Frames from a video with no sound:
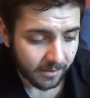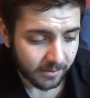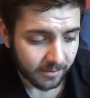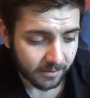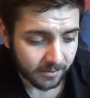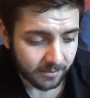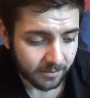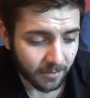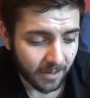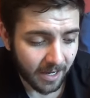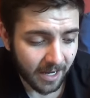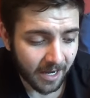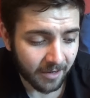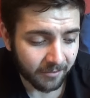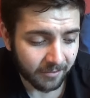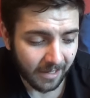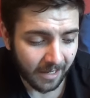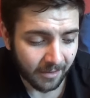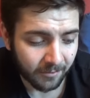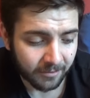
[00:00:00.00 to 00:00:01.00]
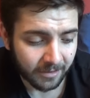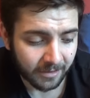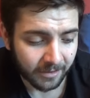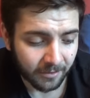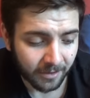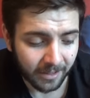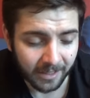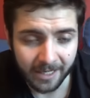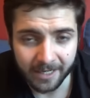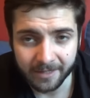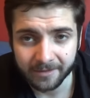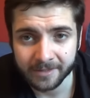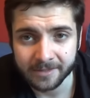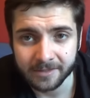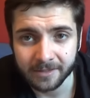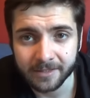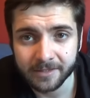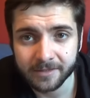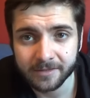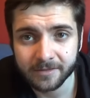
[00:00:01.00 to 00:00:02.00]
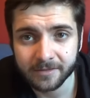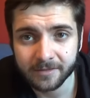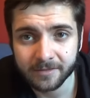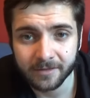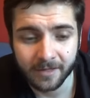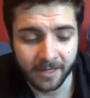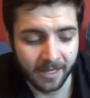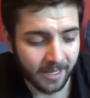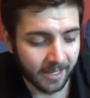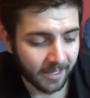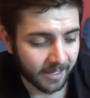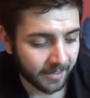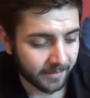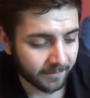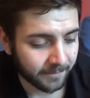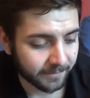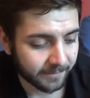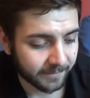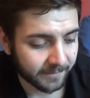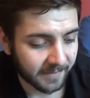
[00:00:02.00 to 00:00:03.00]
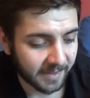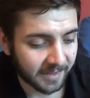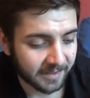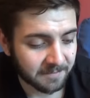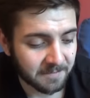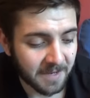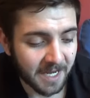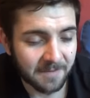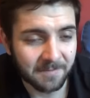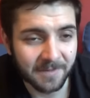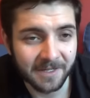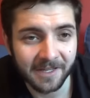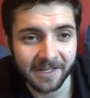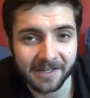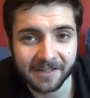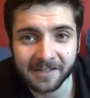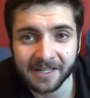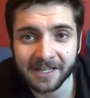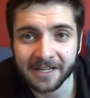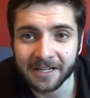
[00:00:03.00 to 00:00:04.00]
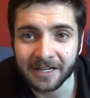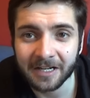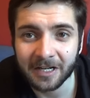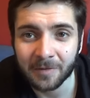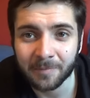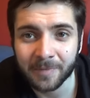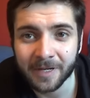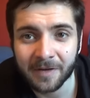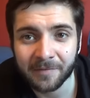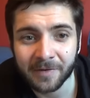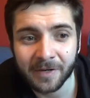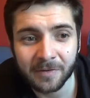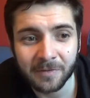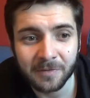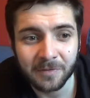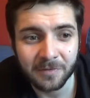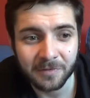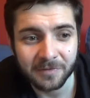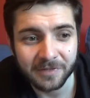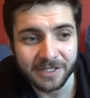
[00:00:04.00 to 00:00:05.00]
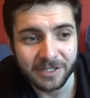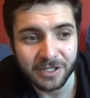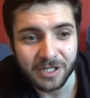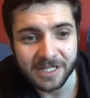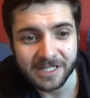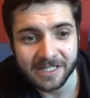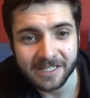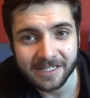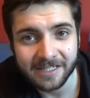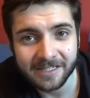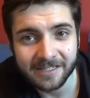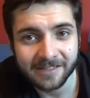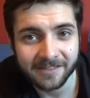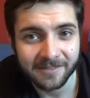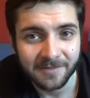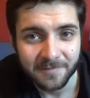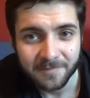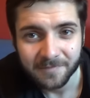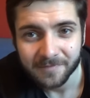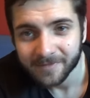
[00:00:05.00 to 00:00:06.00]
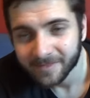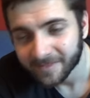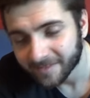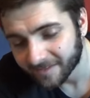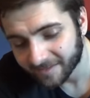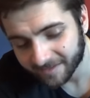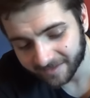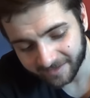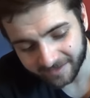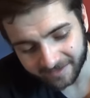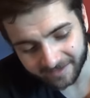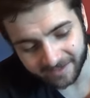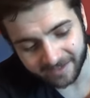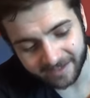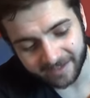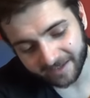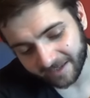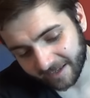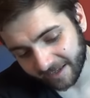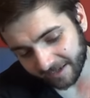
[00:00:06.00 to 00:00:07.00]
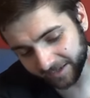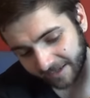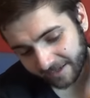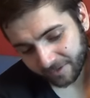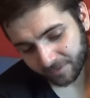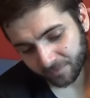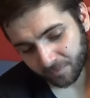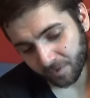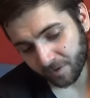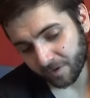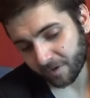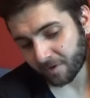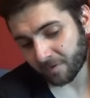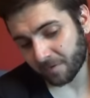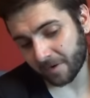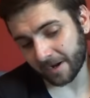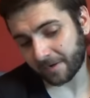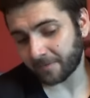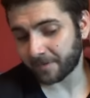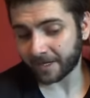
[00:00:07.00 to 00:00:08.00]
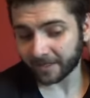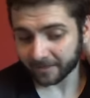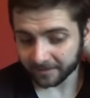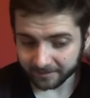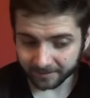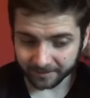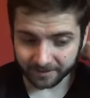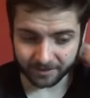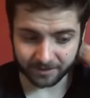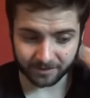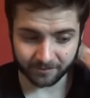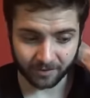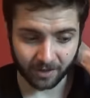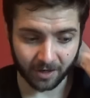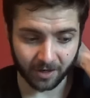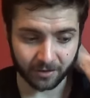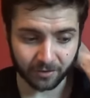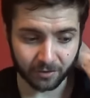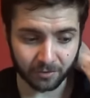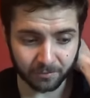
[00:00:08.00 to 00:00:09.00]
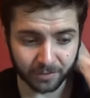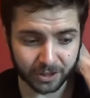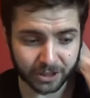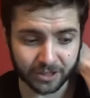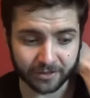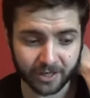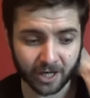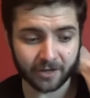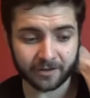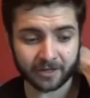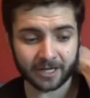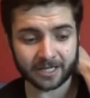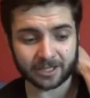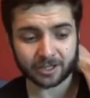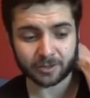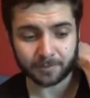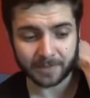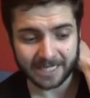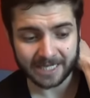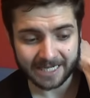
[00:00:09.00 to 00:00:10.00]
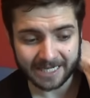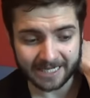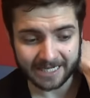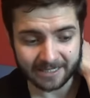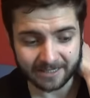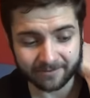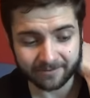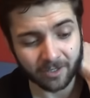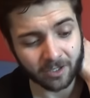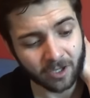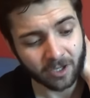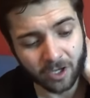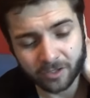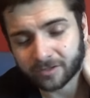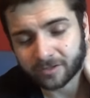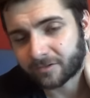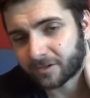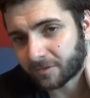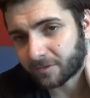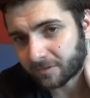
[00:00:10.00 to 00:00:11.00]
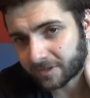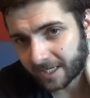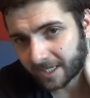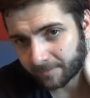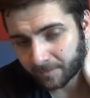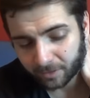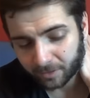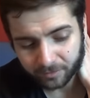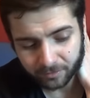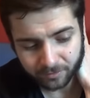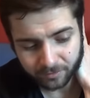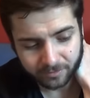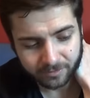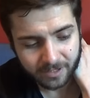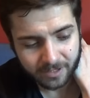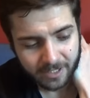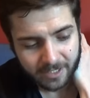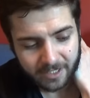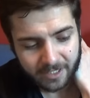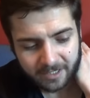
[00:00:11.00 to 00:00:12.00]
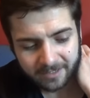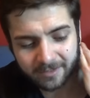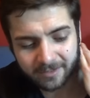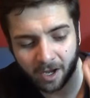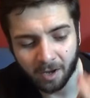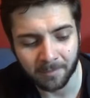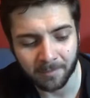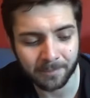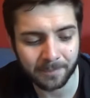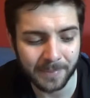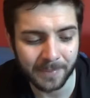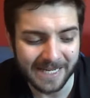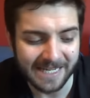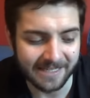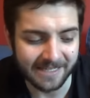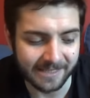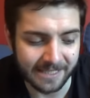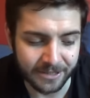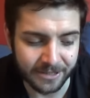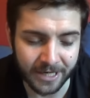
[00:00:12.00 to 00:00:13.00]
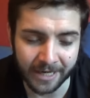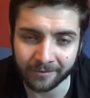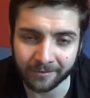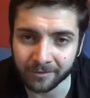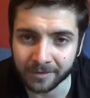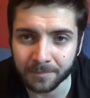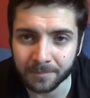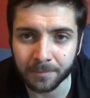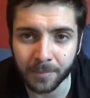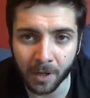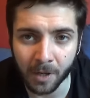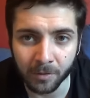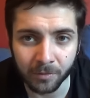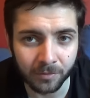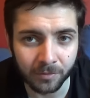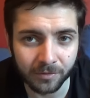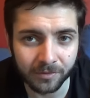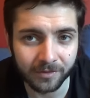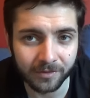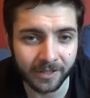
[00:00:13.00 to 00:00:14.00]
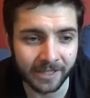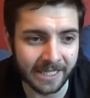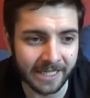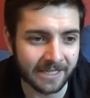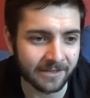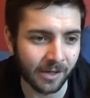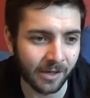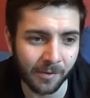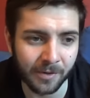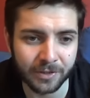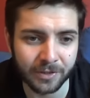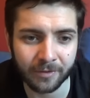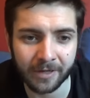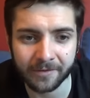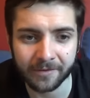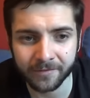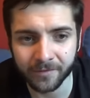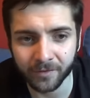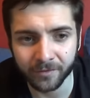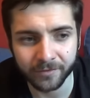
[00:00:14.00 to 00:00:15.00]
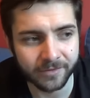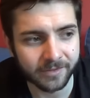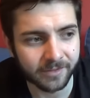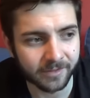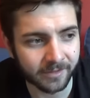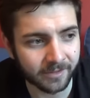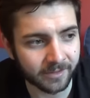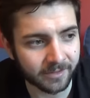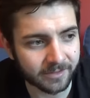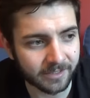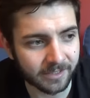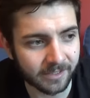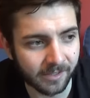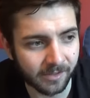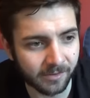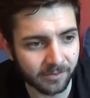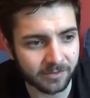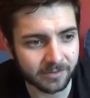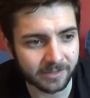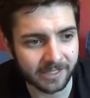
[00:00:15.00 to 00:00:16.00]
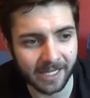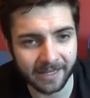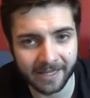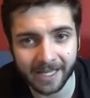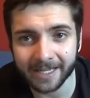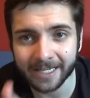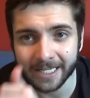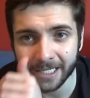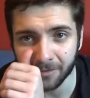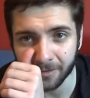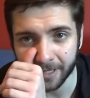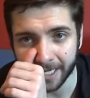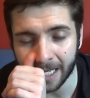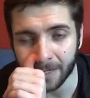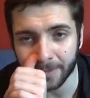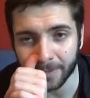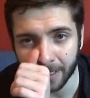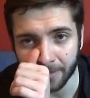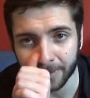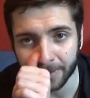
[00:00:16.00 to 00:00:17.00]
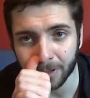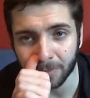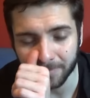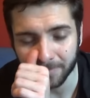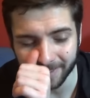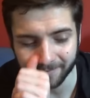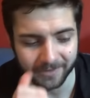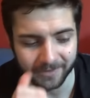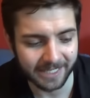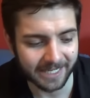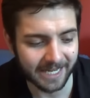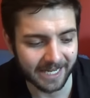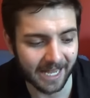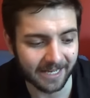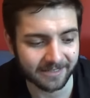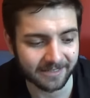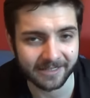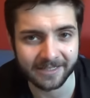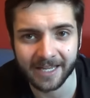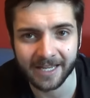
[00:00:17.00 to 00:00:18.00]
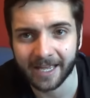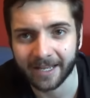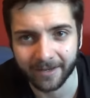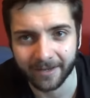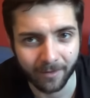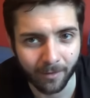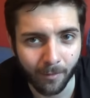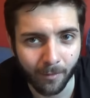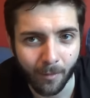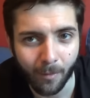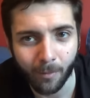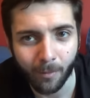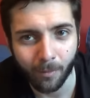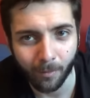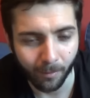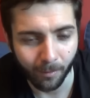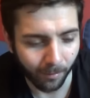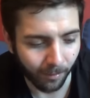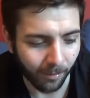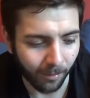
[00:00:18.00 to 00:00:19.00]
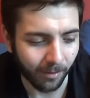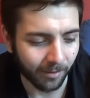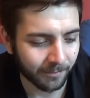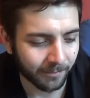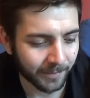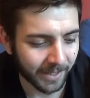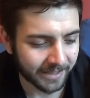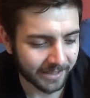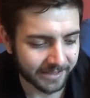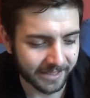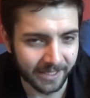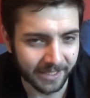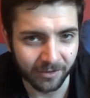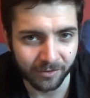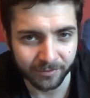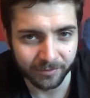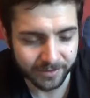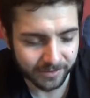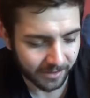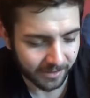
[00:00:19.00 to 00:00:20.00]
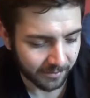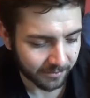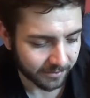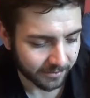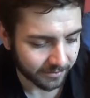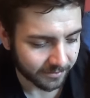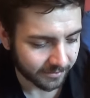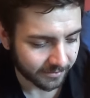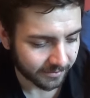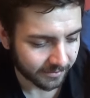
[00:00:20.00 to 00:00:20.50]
So I really quite like this list. It's made me then think a little bit about the GT. It could work quite well because you've got numbers, you've got that speed, you've got lots of 2 attack models, you've got a beastie general in Bolg, and he's always great fun to use to get that kill count going up. And if you can get to 10, Mighty Hero is so good.